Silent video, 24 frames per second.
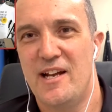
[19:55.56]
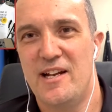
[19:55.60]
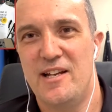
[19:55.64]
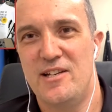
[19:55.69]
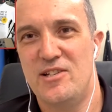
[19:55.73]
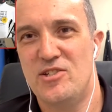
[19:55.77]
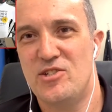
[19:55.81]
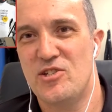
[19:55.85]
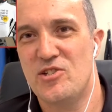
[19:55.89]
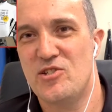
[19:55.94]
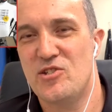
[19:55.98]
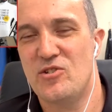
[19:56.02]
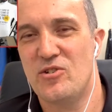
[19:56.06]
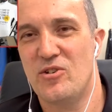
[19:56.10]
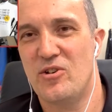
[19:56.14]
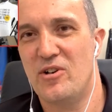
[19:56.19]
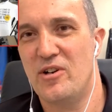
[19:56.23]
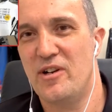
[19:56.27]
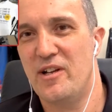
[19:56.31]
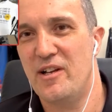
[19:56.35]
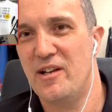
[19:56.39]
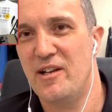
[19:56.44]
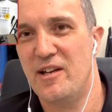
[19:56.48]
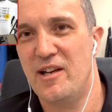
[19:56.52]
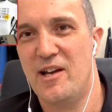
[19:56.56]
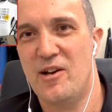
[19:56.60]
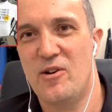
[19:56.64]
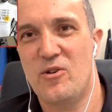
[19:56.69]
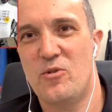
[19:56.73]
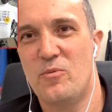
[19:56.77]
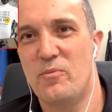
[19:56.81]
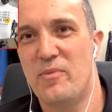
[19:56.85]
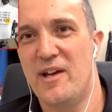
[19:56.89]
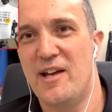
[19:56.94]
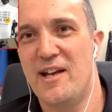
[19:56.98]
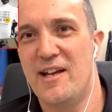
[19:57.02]
he just gone,
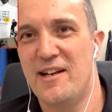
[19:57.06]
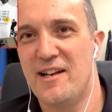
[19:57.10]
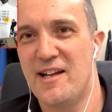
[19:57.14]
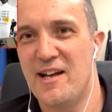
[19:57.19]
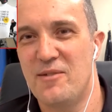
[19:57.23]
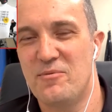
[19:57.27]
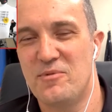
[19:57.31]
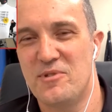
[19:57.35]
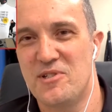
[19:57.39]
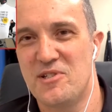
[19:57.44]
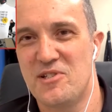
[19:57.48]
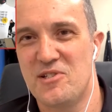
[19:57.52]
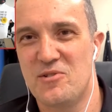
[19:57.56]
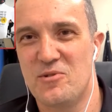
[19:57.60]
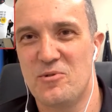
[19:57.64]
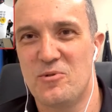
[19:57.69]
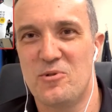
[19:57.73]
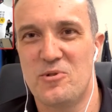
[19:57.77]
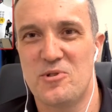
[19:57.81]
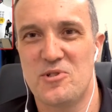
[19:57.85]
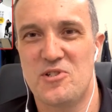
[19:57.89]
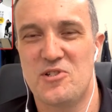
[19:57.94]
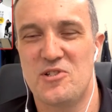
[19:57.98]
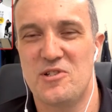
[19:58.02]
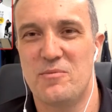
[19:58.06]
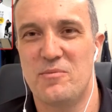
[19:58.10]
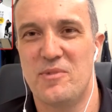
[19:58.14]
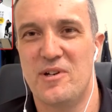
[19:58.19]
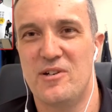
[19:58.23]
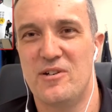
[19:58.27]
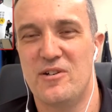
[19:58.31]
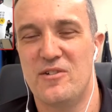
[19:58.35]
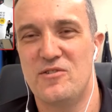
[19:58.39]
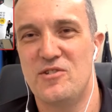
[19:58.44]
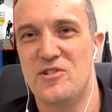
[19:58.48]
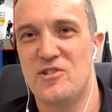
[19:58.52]
hell man, that was awesome.
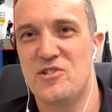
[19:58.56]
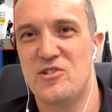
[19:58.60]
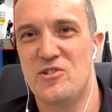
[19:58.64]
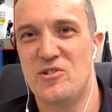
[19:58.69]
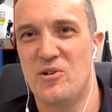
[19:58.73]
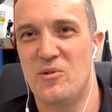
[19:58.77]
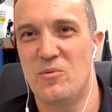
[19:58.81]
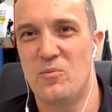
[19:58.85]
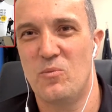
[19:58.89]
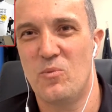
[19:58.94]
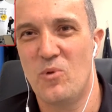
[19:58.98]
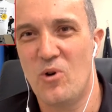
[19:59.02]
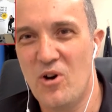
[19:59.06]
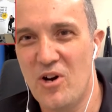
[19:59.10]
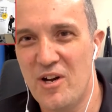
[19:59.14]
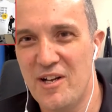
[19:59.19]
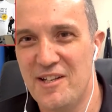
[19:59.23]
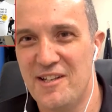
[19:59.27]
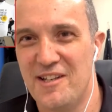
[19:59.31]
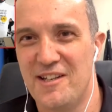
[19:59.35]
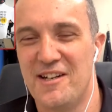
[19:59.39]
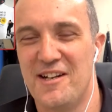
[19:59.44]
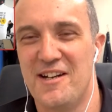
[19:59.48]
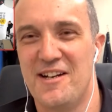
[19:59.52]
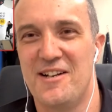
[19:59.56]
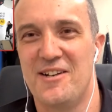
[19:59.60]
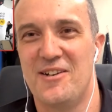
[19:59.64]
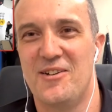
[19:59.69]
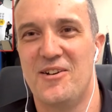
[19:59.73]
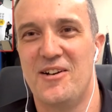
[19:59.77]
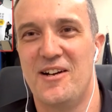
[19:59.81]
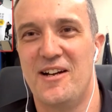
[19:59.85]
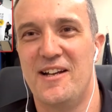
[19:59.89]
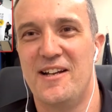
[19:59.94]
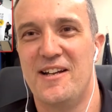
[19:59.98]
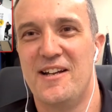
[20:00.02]
And I've just gone, what,
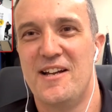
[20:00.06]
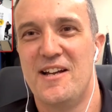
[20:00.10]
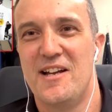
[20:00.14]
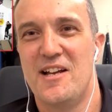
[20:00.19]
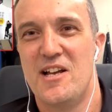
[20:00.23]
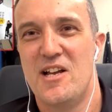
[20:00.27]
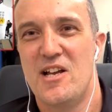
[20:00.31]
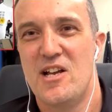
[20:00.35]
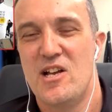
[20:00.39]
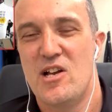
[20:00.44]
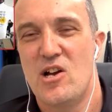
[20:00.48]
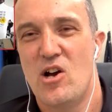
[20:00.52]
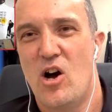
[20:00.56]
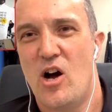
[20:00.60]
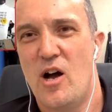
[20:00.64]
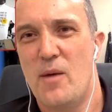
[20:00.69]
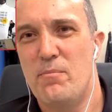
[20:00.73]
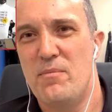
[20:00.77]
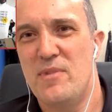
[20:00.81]
like, I